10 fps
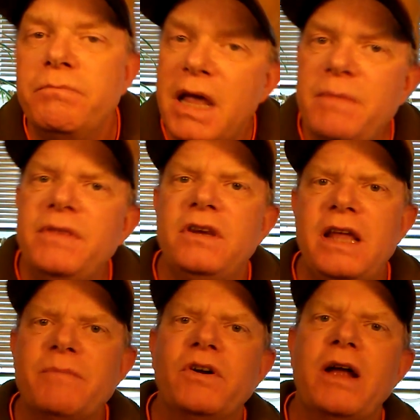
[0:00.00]
Maybe the
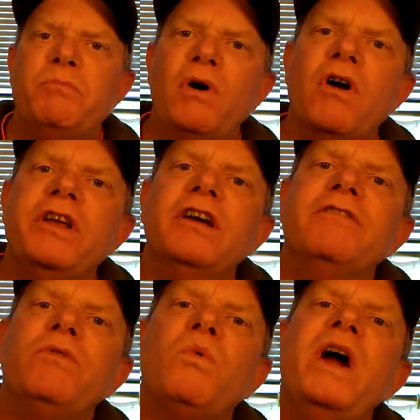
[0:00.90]
Democrat Party
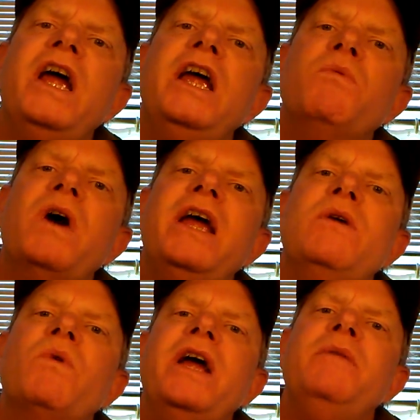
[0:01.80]
of way,
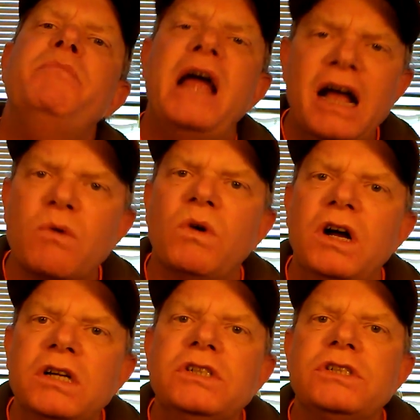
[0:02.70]
way, way back
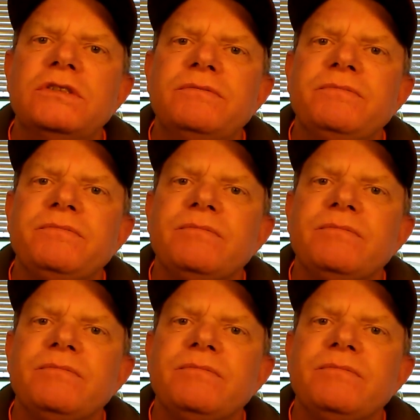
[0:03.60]
was,